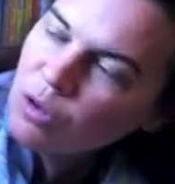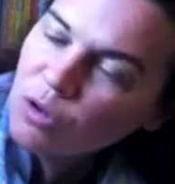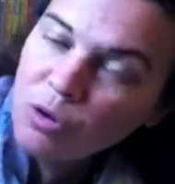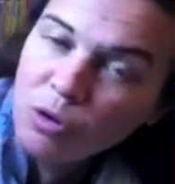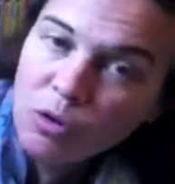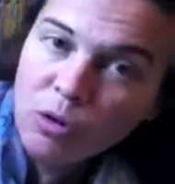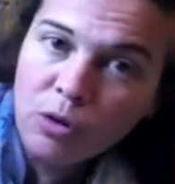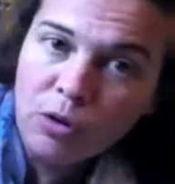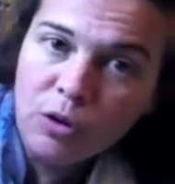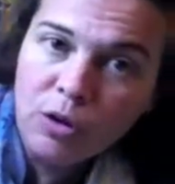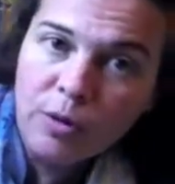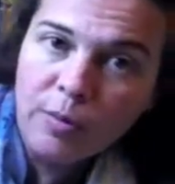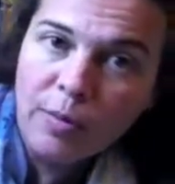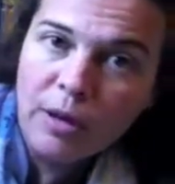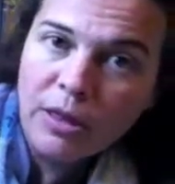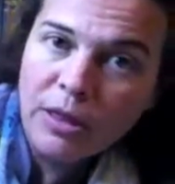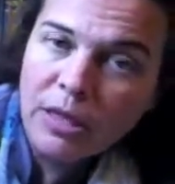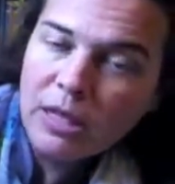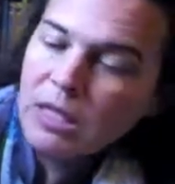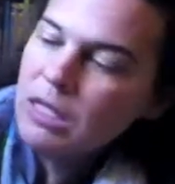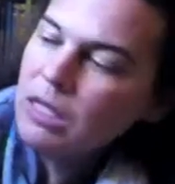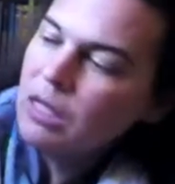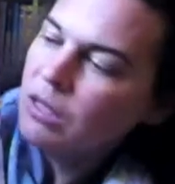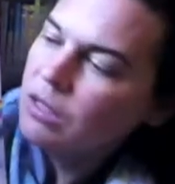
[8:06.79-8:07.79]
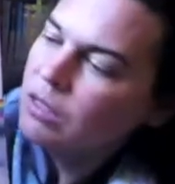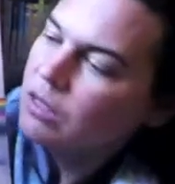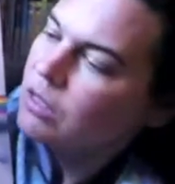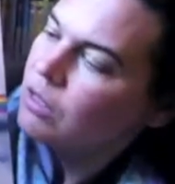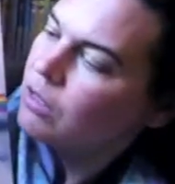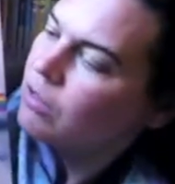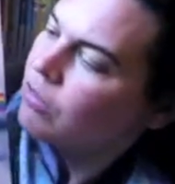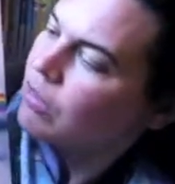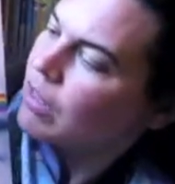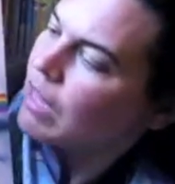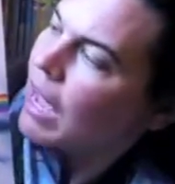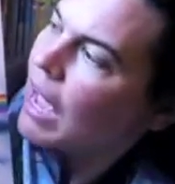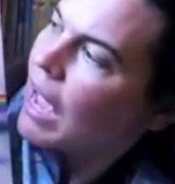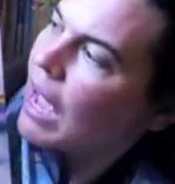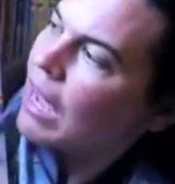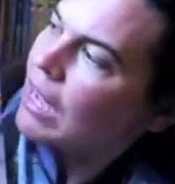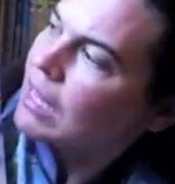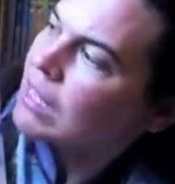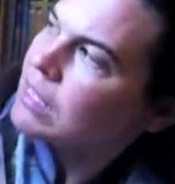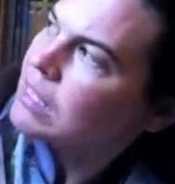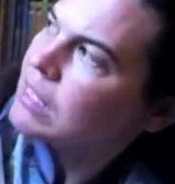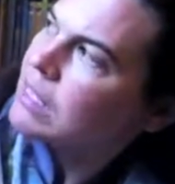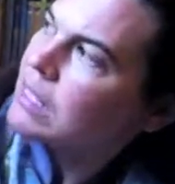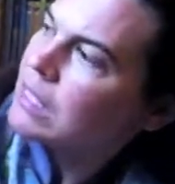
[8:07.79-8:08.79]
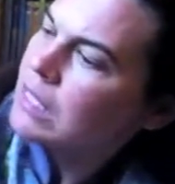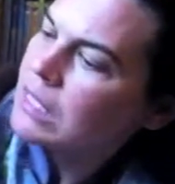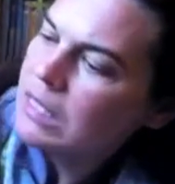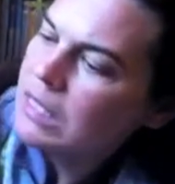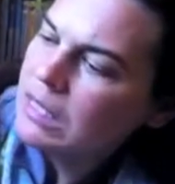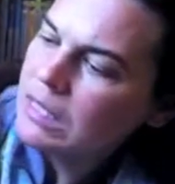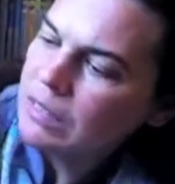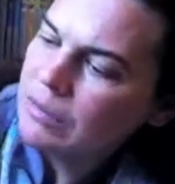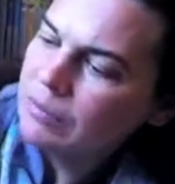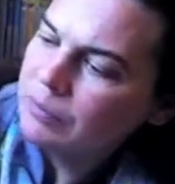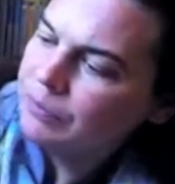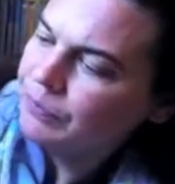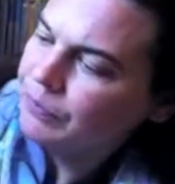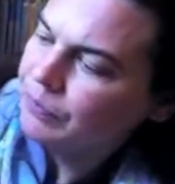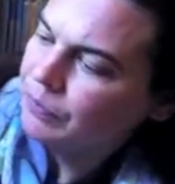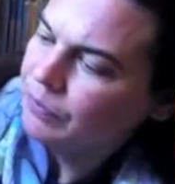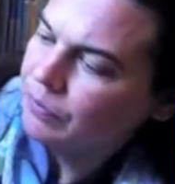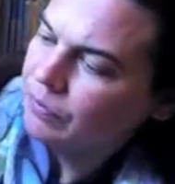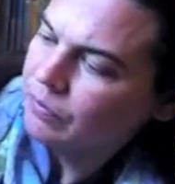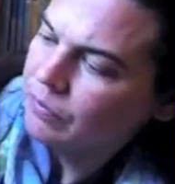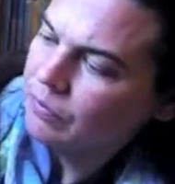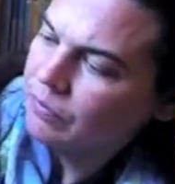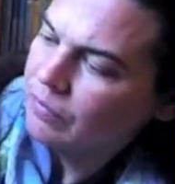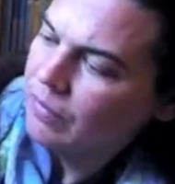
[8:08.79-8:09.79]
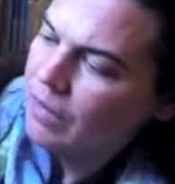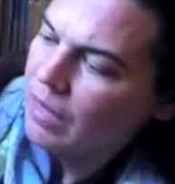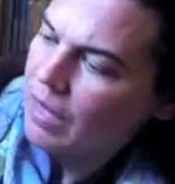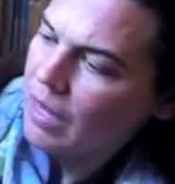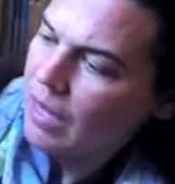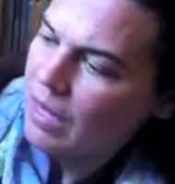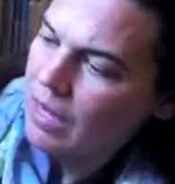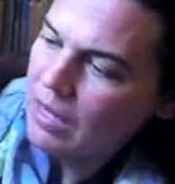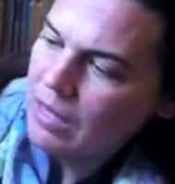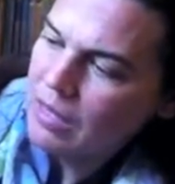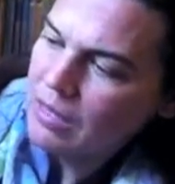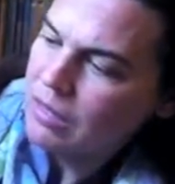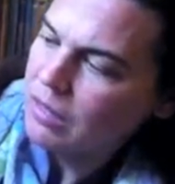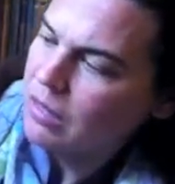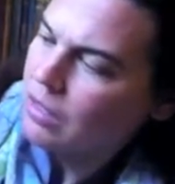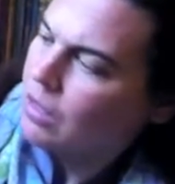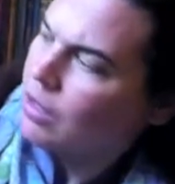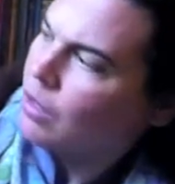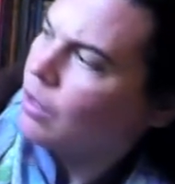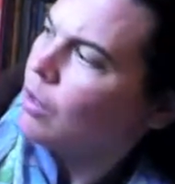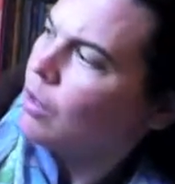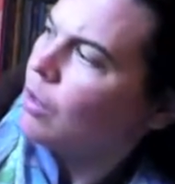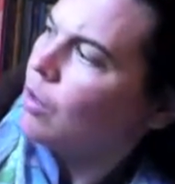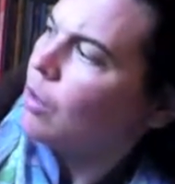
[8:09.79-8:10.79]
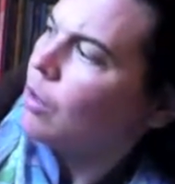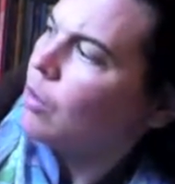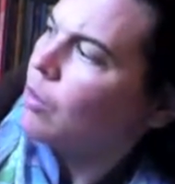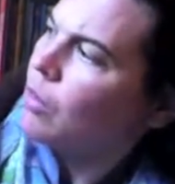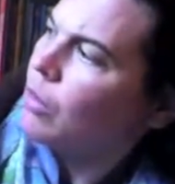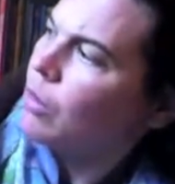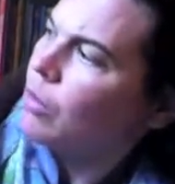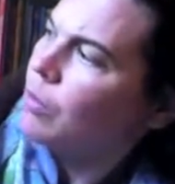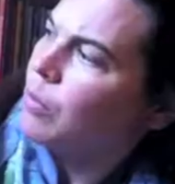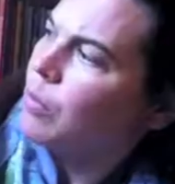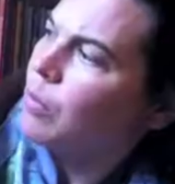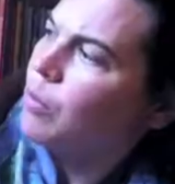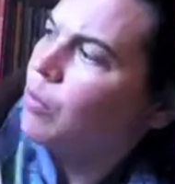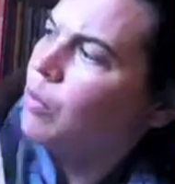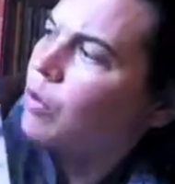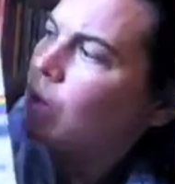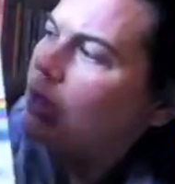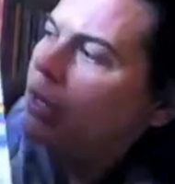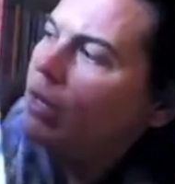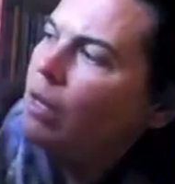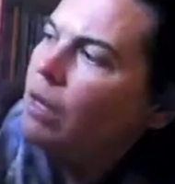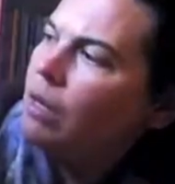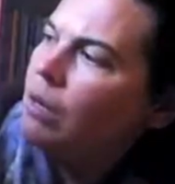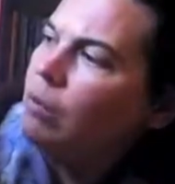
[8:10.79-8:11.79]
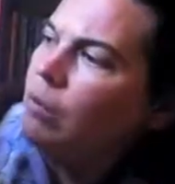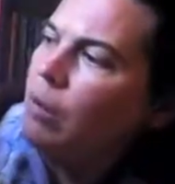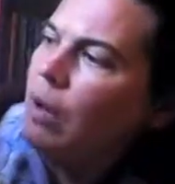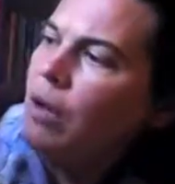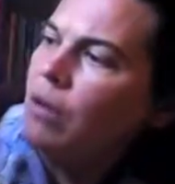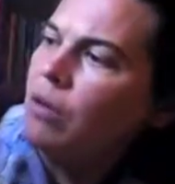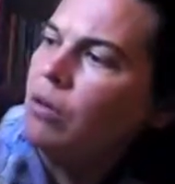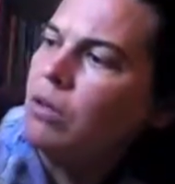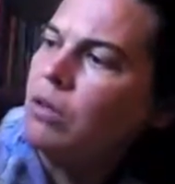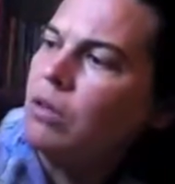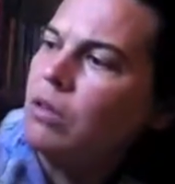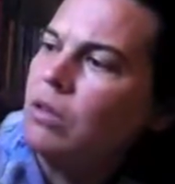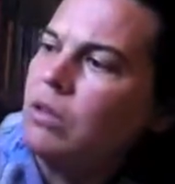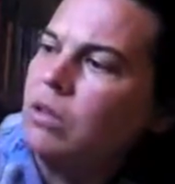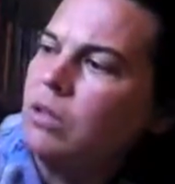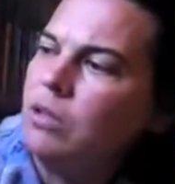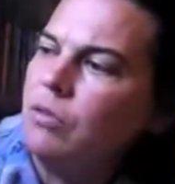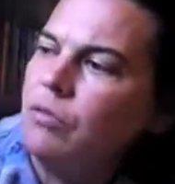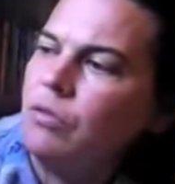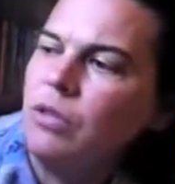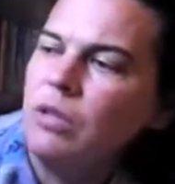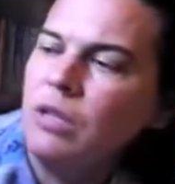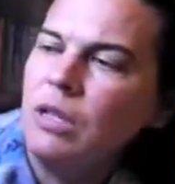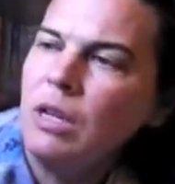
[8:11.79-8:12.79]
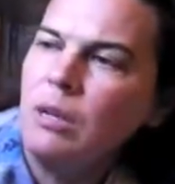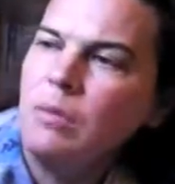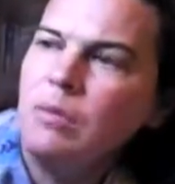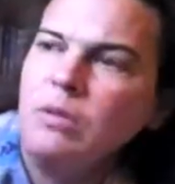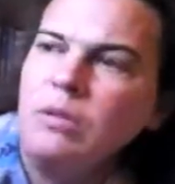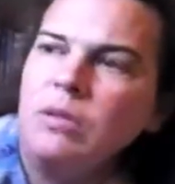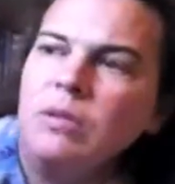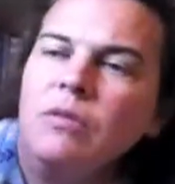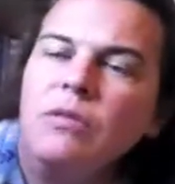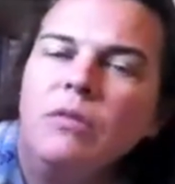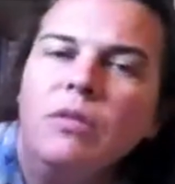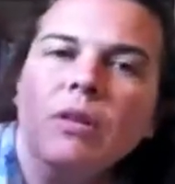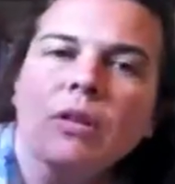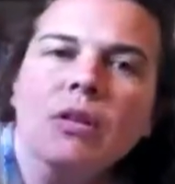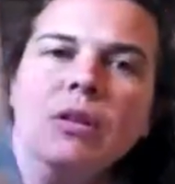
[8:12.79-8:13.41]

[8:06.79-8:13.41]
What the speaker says: You learn about the tilt of the axis, and a little bit more again about the different types of